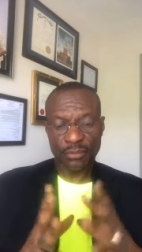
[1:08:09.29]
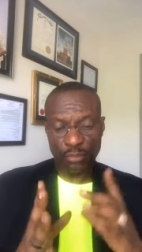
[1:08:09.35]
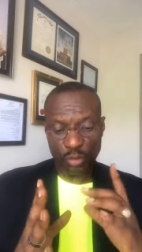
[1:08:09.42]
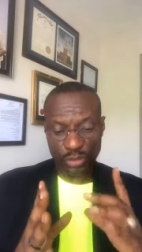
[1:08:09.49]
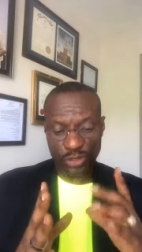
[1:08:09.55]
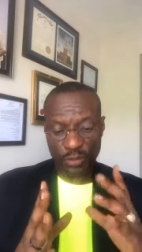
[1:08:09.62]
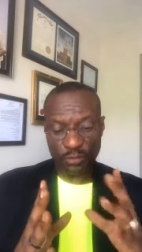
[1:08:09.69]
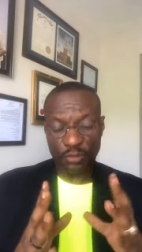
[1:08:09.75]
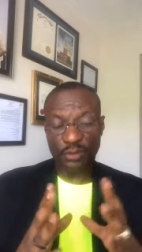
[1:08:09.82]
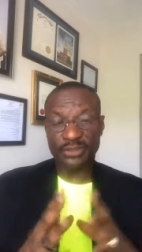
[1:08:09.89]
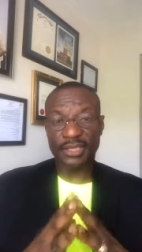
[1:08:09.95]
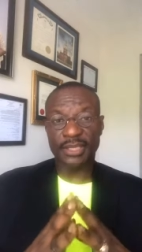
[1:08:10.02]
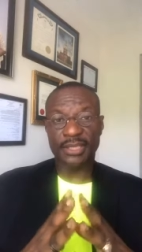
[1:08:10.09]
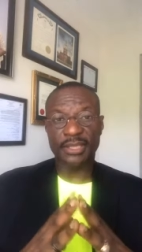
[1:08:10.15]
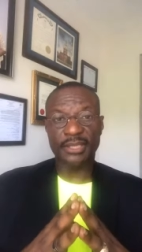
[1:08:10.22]
Most
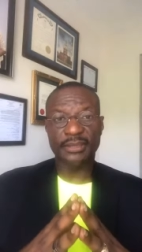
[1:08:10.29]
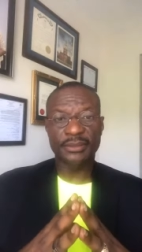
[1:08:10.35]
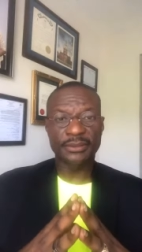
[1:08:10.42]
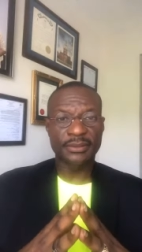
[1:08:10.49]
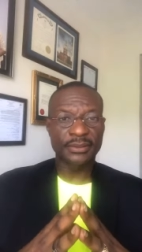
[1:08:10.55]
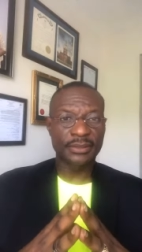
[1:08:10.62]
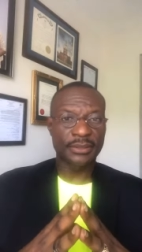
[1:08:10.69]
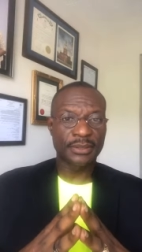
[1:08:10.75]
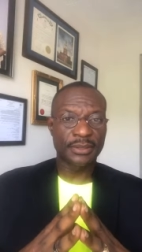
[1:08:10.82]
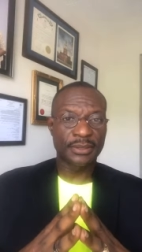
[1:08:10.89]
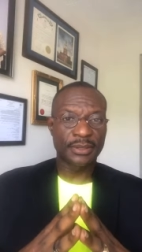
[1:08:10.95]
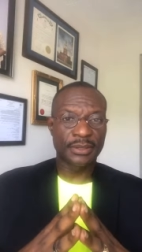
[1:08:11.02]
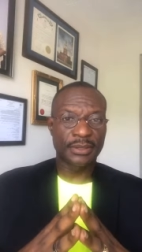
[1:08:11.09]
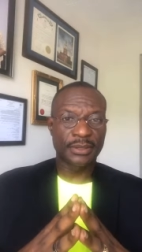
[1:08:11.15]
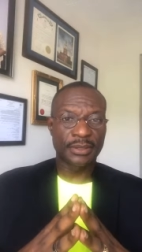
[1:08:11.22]
importantly,
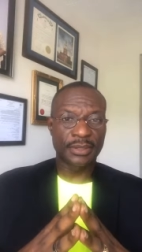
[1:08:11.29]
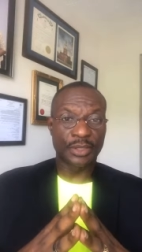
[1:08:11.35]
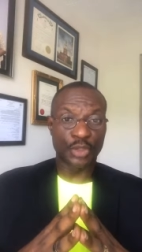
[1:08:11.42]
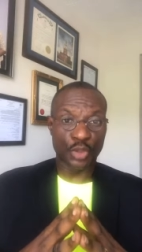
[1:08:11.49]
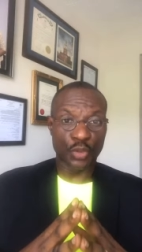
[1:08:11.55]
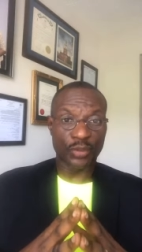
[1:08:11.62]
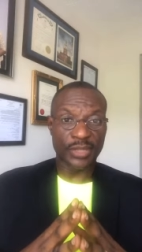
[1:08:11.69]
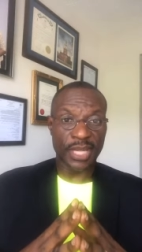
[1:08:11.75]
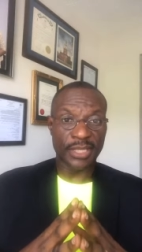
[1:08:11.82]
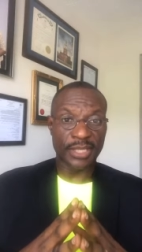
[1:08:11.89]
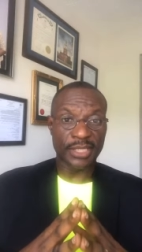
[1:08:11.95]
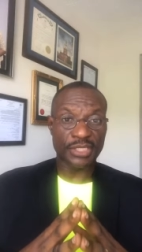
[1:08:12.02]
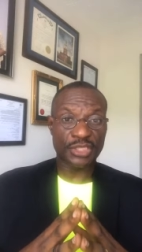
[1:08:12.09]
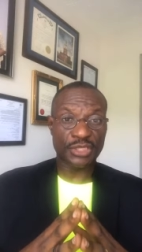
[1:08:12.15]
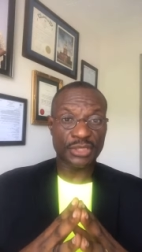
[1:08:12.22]
know that
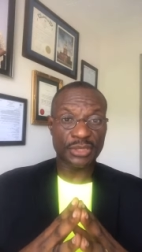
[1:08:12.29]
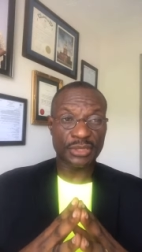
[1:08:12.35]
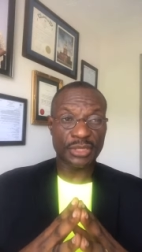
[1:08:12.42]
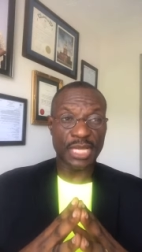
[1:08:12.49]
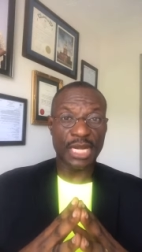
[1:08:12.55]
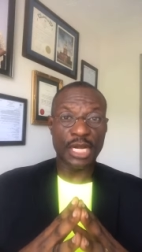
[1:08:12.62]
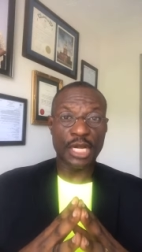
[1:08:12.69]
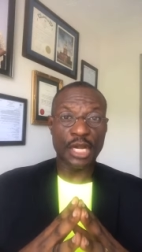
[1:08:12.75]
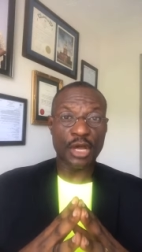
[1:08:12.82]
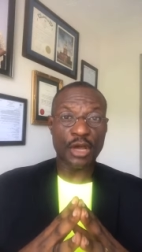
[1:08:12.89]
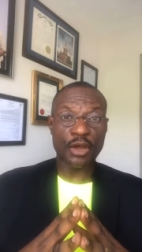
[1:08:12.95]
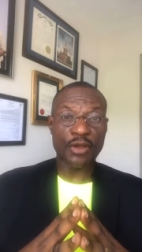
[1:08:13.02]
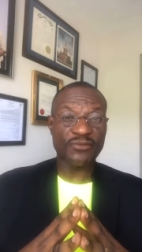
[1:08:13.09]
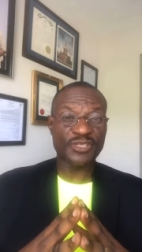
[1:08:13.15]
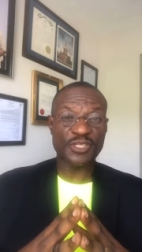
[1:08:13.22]
there's a
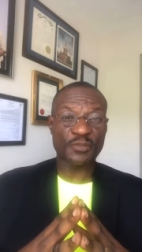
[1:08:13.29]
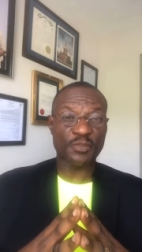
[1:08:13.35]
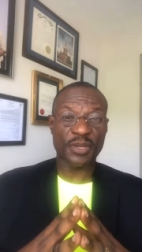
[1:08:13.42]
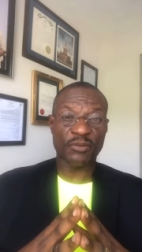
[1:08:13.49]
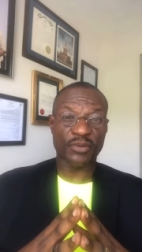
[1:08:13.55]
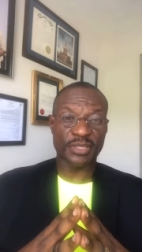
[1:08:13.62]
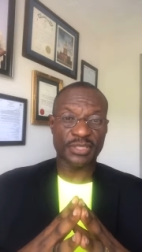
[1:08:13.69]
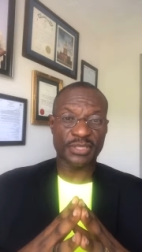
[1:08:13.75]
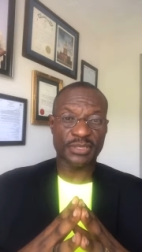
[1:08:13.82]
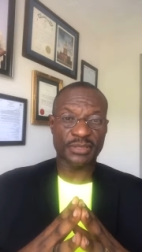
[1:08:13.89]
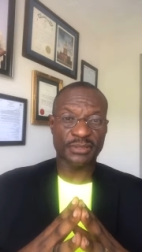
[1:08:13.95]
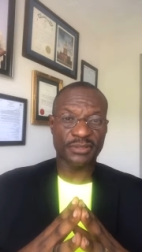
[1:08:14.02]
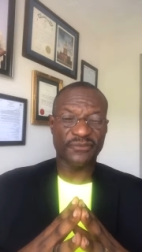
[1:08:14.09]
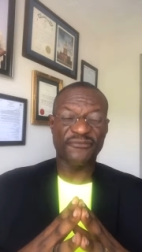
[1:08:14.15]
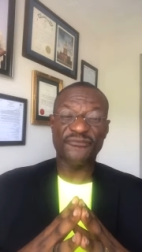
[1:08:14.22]
lot of spirits,
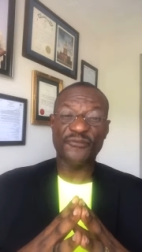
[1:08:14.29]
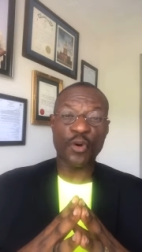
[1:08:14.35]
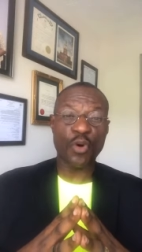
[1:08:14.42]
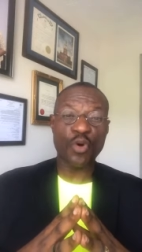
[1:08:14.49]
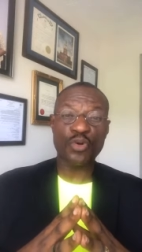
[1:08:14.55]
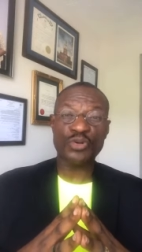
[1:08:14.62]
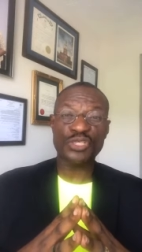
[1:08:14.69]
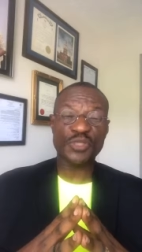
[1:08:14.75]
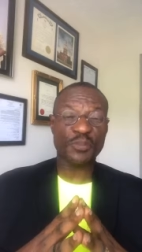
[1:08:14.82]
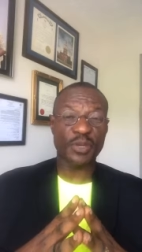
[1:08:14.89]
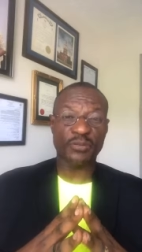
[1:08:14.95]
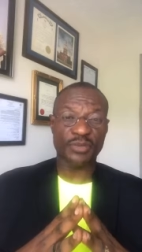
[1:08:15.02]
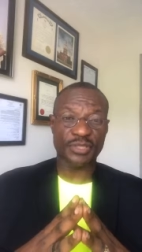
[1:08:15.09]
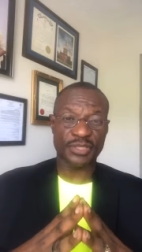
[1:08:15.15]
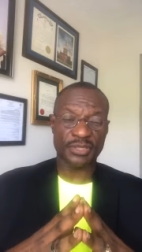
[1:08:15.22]
four
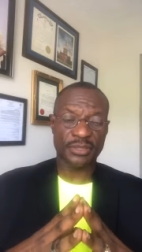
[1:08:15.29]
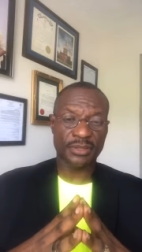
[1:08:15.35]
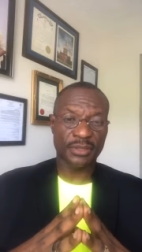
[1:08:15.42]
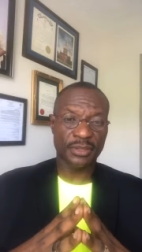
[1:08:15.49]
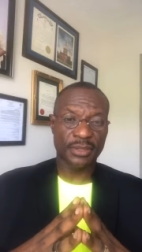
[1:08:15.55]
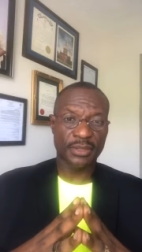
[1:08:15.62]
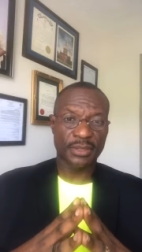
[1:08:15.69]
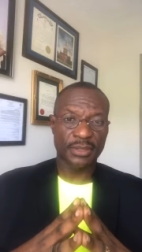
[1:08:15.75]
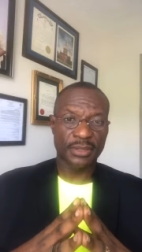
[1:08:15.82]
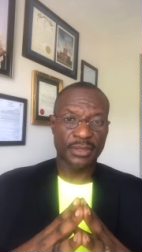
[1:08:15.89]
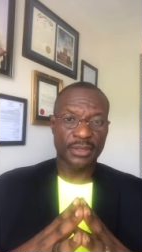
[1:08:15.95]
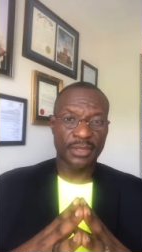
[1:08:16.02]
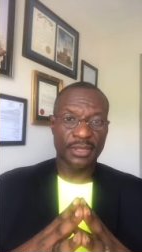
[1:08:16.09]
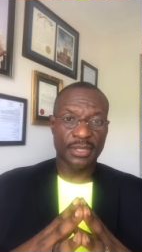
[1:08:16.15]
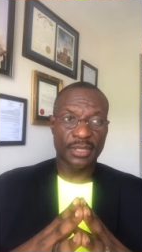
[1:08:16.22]
spirits,
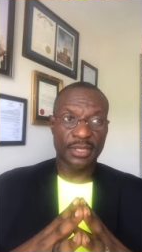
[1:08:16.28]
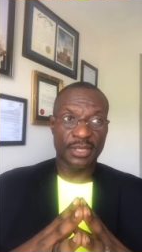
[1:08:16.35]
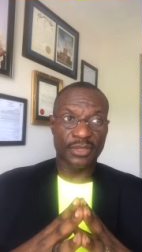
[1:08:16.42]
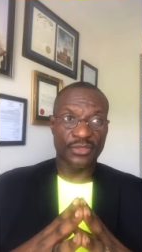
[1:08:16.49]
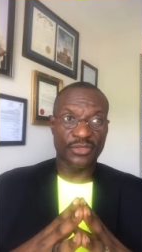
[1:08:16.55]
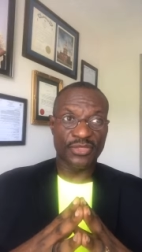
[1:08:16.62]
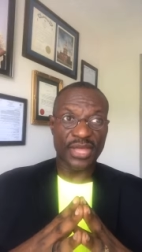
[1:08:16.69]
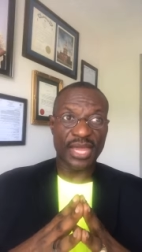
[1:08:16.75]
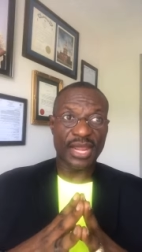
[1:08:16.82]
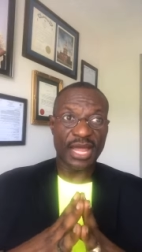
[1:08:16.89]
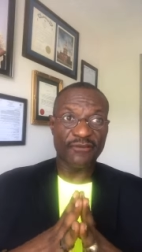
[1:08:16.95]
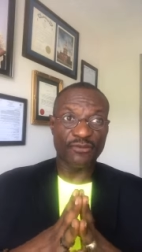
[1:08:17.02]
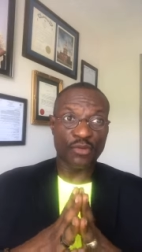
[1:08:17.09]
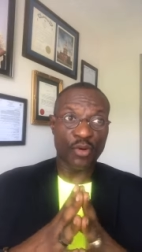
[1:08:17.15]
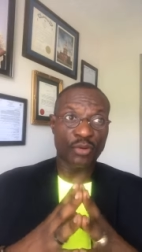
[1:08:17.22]
that
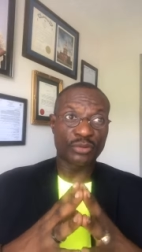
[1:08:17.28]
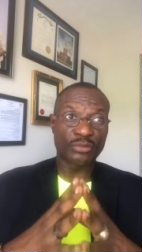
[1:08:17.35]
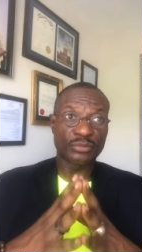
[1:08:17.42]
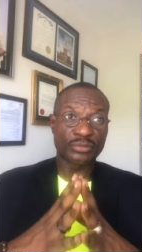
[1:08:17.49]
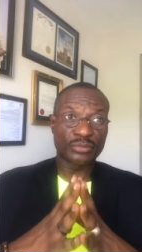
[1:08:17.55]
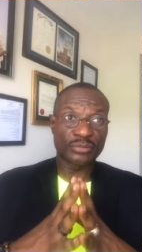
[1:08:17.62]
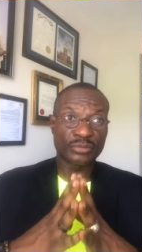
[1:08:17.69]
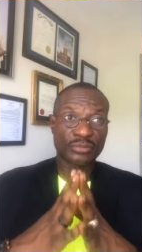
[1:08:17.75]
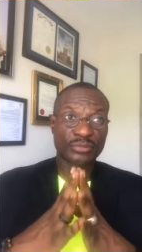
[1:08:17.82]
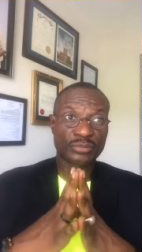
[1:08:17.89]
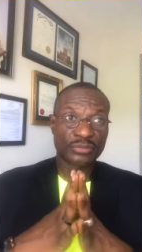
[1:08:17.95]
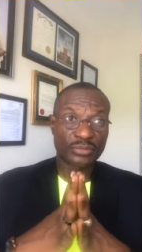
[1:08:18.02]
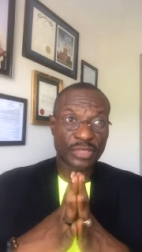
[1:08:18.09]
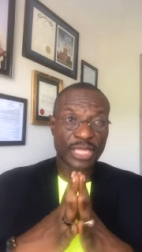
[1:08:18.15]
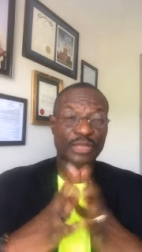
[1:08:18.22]
have gone
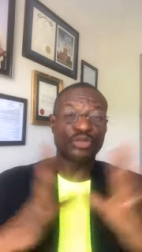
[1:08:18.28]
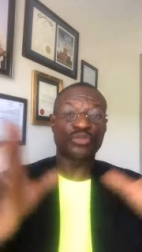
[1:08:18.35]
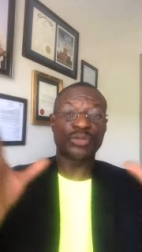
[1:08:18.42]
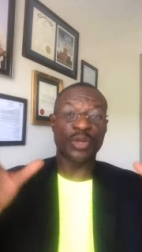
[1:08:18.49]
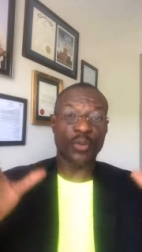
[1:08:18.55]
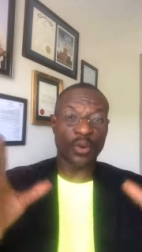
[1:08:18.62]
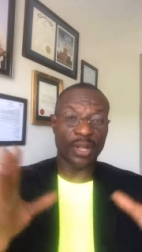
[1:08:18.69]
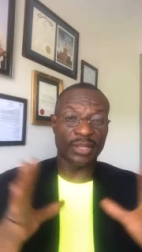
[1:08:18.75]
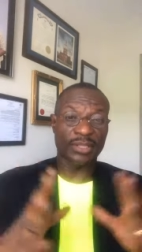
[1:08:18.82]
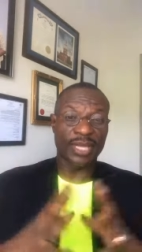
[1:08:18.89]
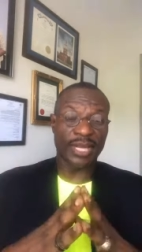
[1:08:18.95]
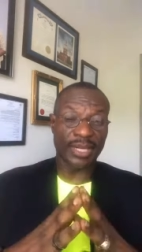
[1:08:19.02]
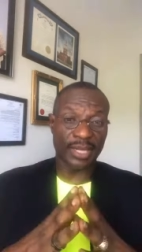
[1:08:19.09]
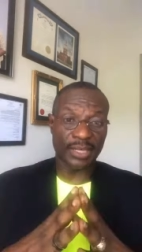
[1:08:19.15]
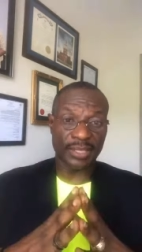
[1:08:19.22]
into the world
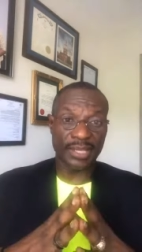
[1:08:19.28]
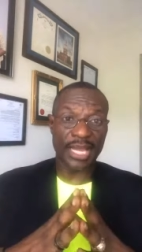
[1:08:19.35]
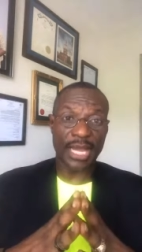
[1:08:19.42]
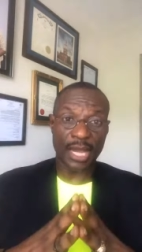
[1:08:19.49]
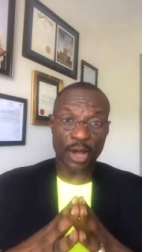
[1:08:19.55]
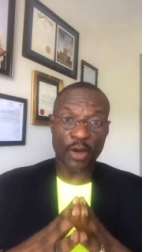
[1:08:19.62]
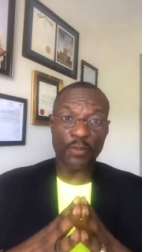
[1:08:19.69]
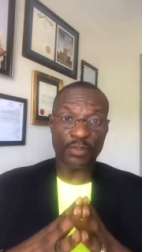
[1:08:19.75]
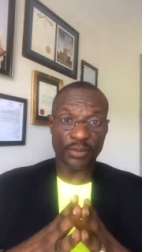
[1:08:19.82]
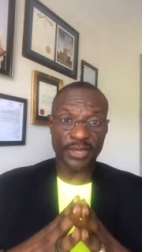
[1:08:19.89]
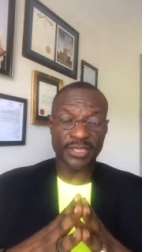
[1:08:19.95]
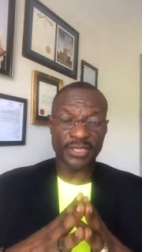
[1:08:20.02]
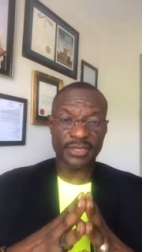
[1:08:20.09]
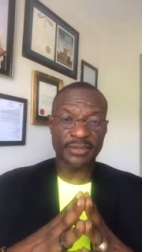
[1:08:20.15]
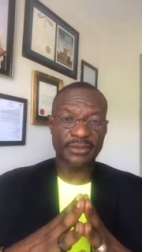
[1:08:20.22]
and they are
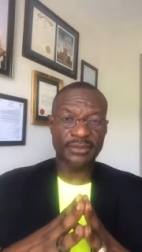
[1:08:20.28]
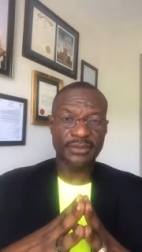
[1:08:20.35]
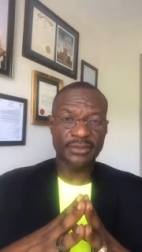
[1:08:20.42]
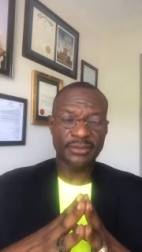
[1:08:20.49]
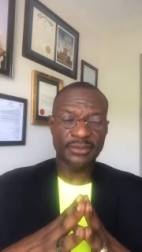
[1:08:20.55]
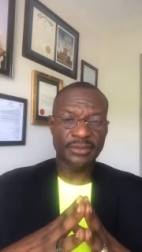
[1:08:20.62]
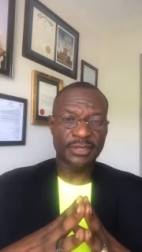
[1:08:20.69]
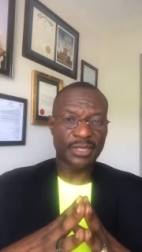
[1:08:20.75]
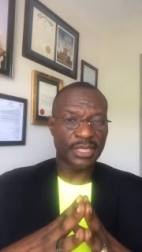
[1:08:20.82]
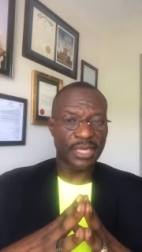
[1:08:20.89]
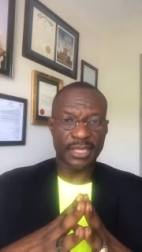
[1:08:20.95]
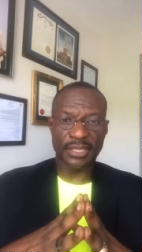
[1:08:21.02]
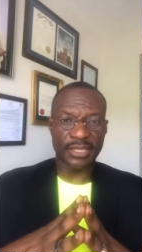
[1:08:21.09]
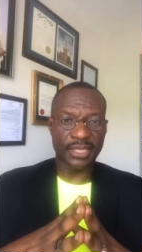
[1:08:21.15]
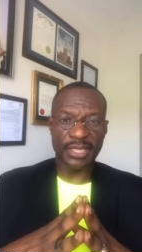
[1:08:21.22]
operating
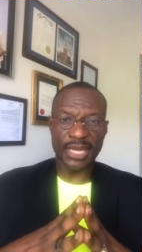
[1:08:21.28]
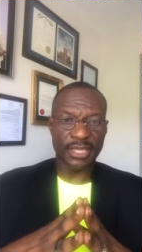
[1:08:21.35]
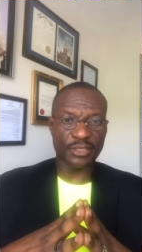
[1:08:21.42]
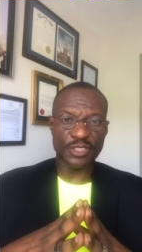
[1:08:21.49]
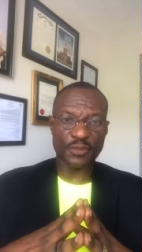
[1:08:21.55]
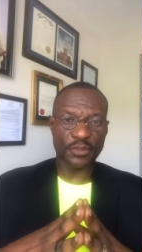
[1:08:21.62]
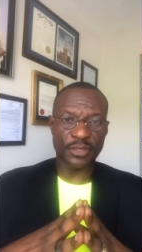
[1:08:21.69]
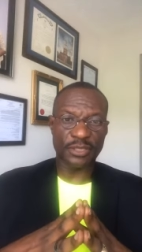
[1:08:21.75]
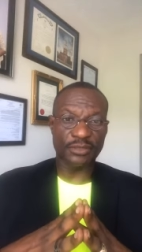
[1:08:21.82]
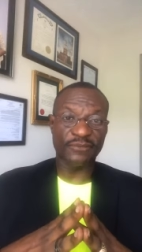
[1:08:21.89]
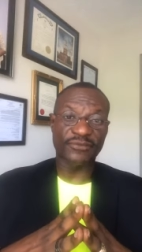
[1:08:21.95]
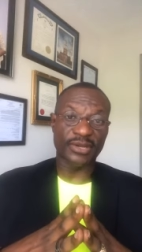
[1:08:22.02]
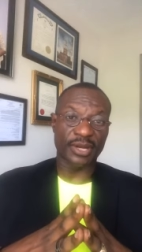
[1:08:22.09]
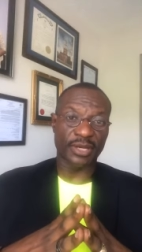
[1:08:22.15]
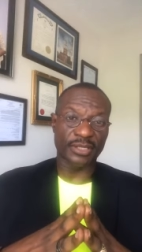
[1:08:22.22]
in the another spirit
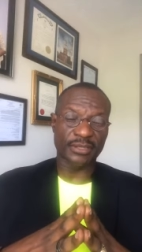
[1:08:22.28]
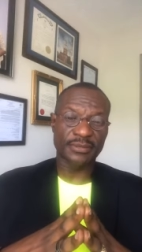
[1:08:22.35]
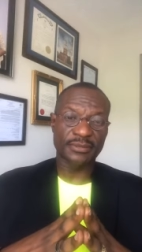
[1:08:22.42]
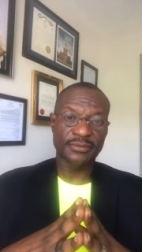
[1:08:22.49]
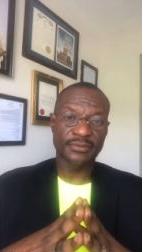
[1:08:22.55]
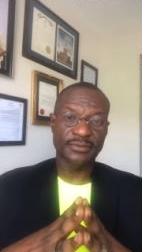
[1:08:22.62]
of God.